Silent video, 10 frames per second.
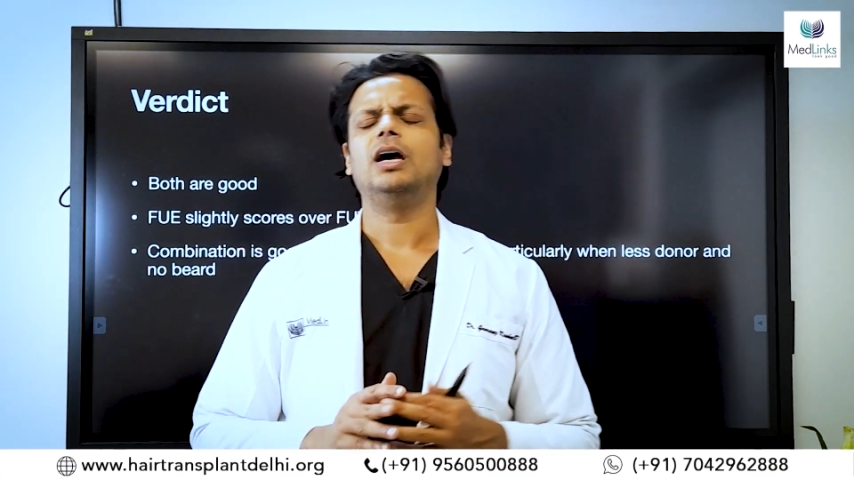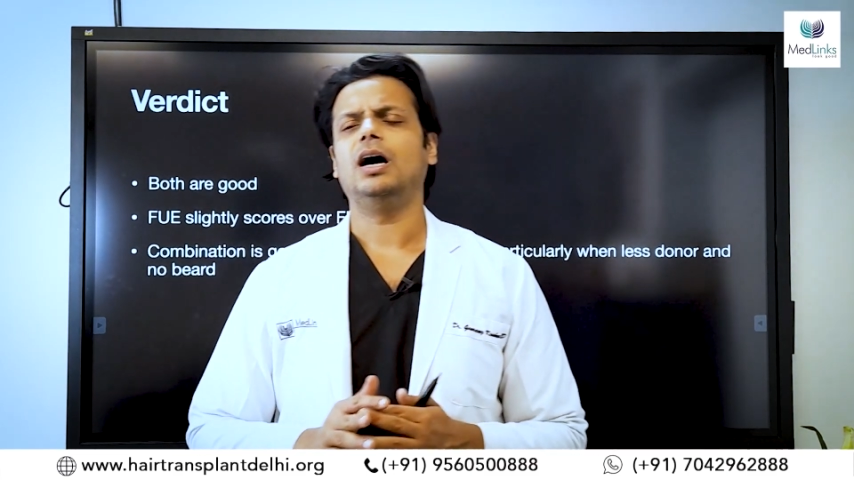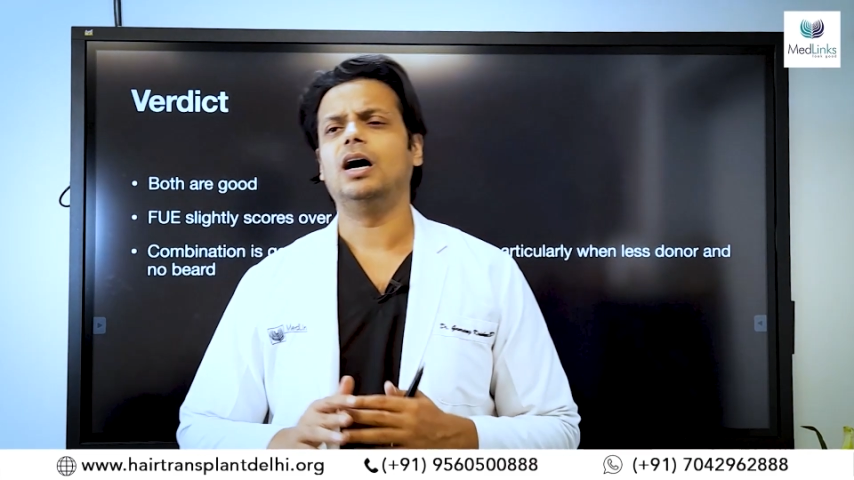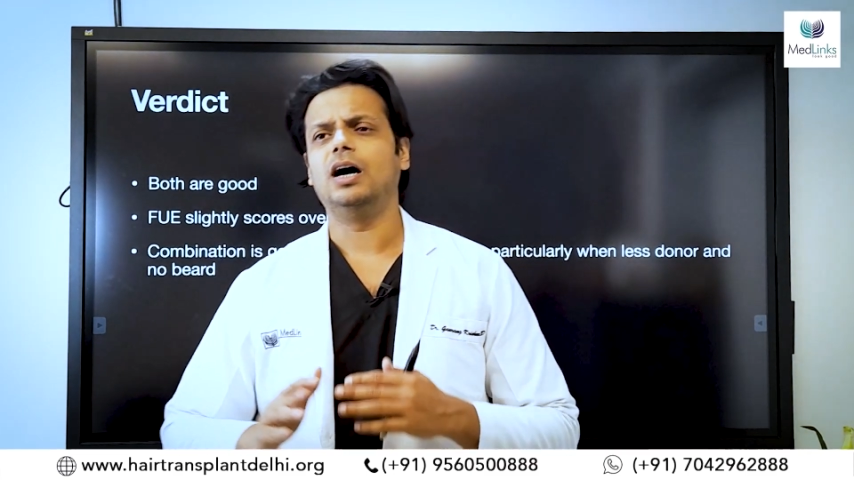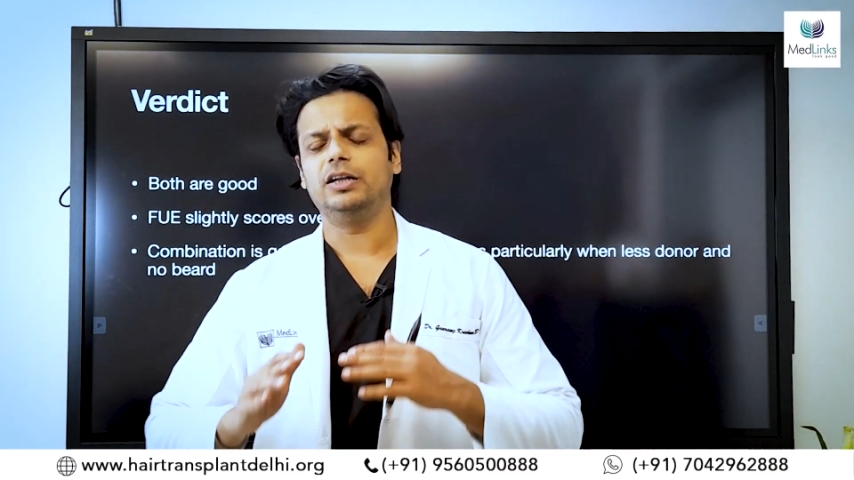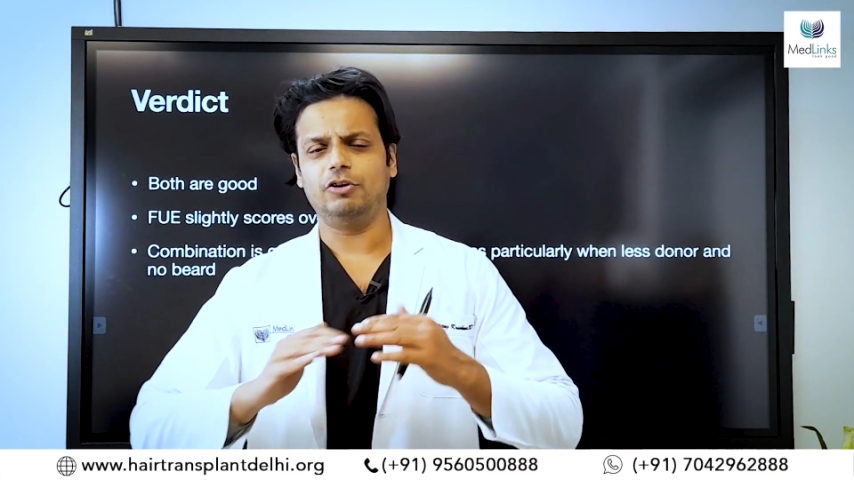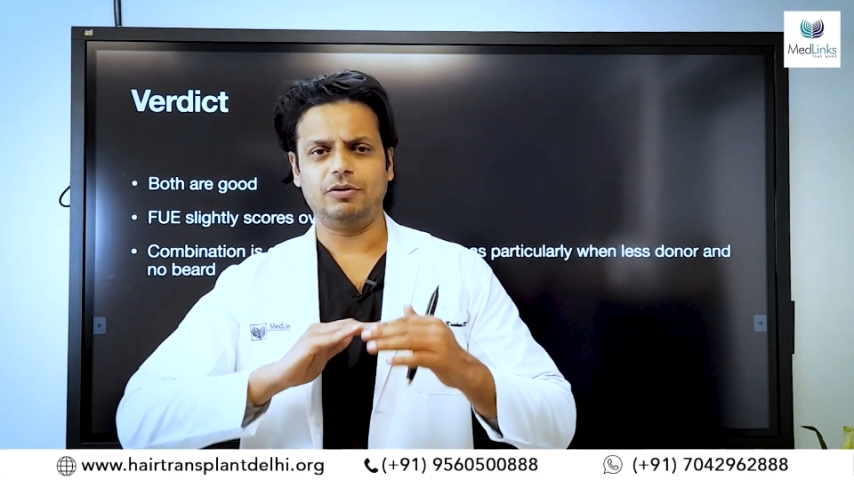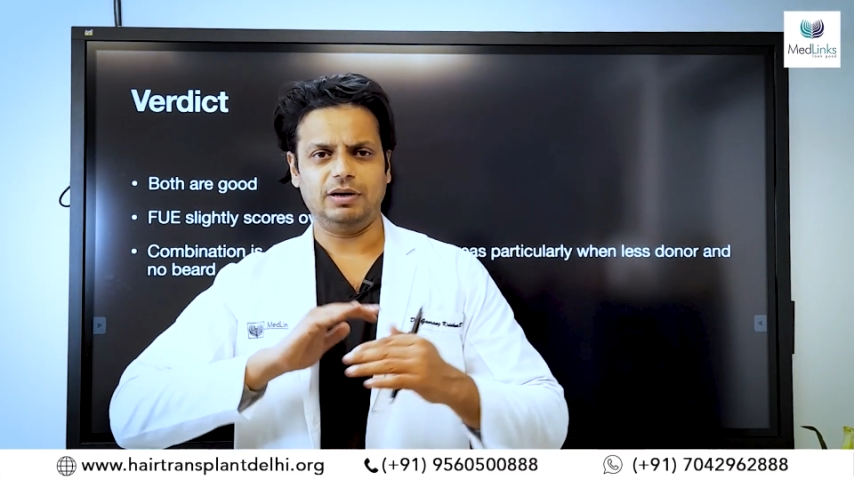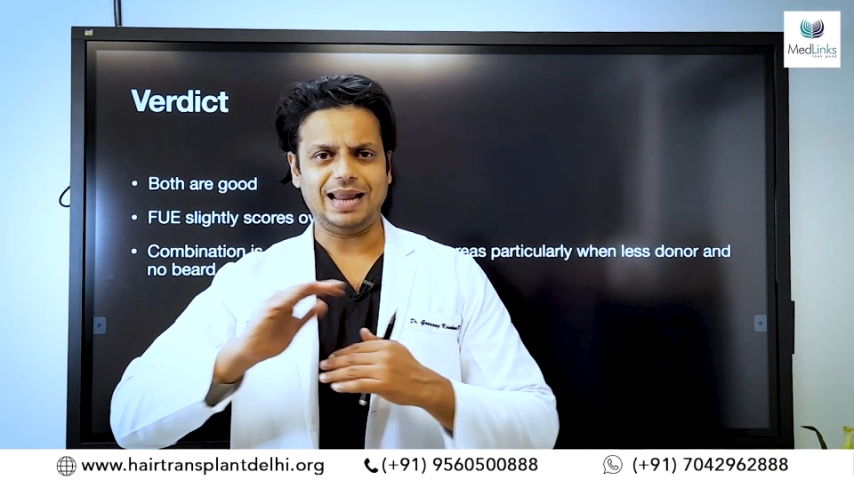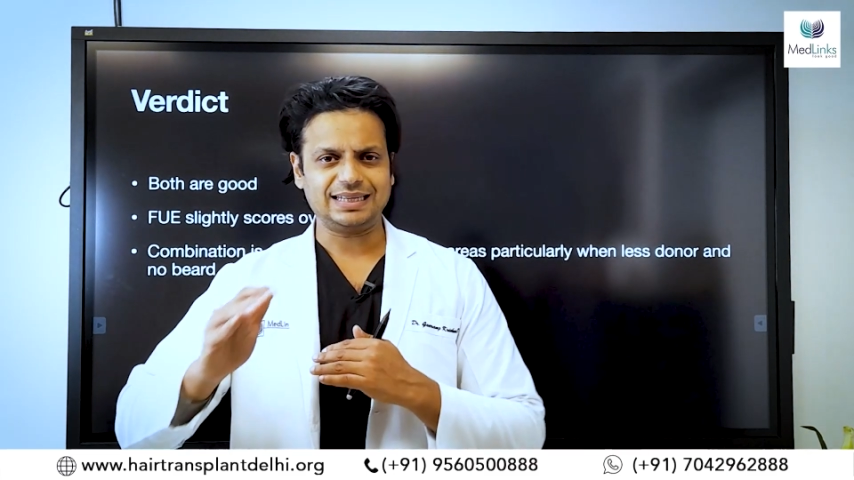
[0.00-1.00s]

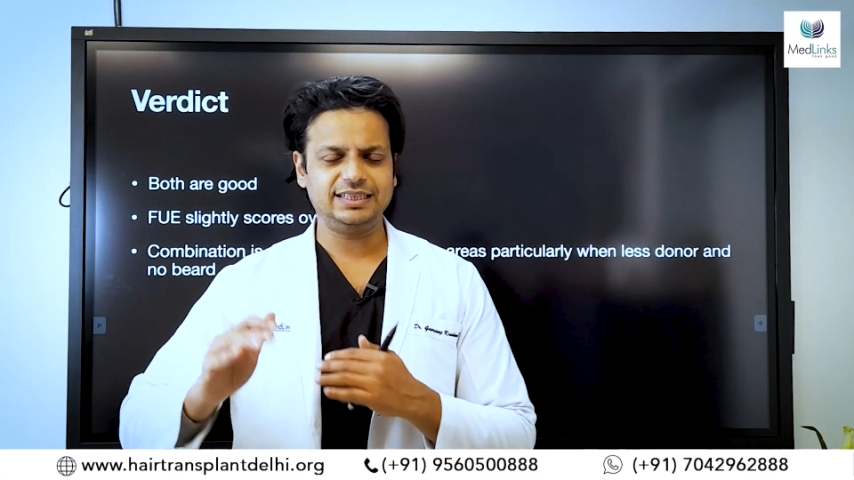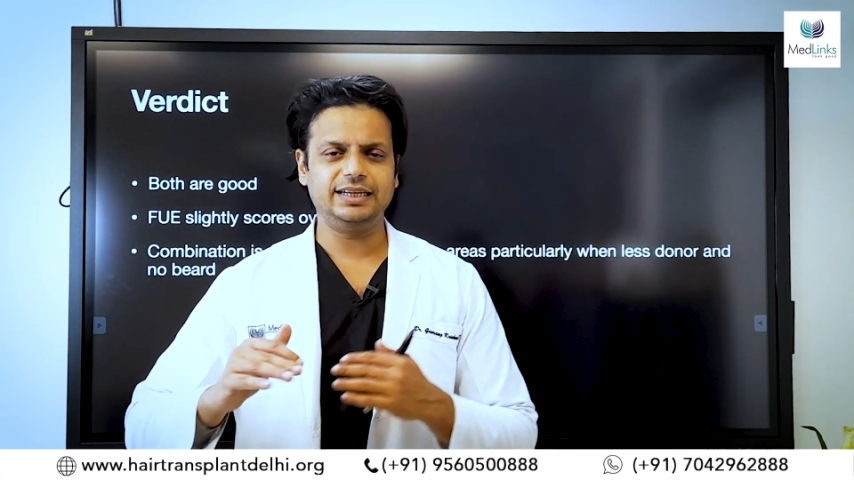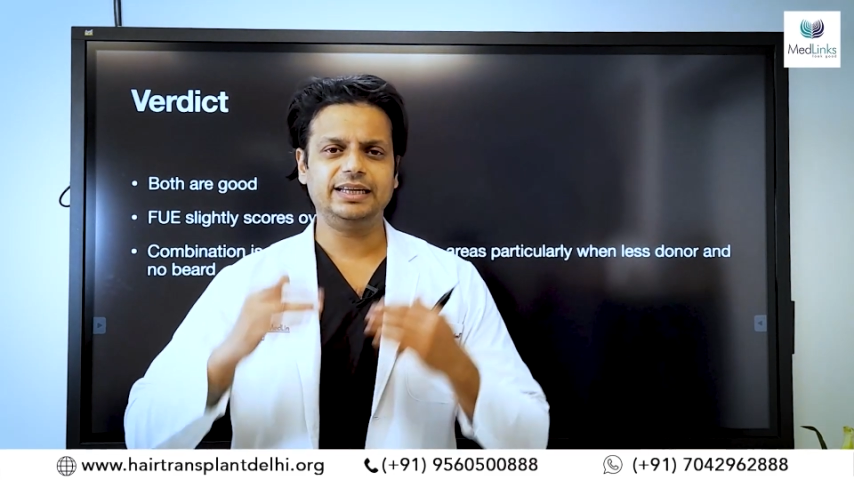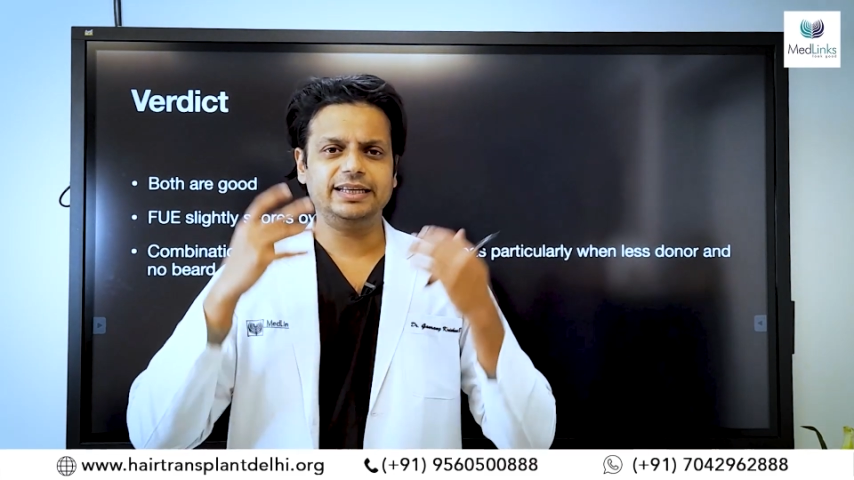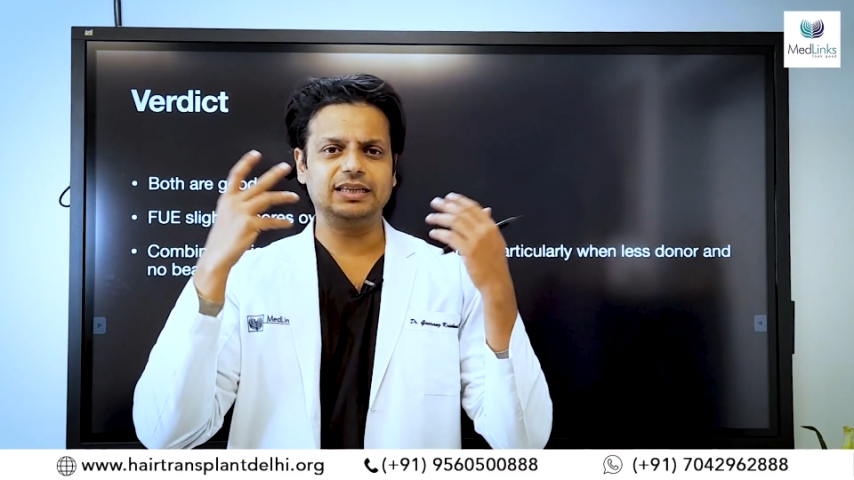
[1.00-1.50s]
your laxity,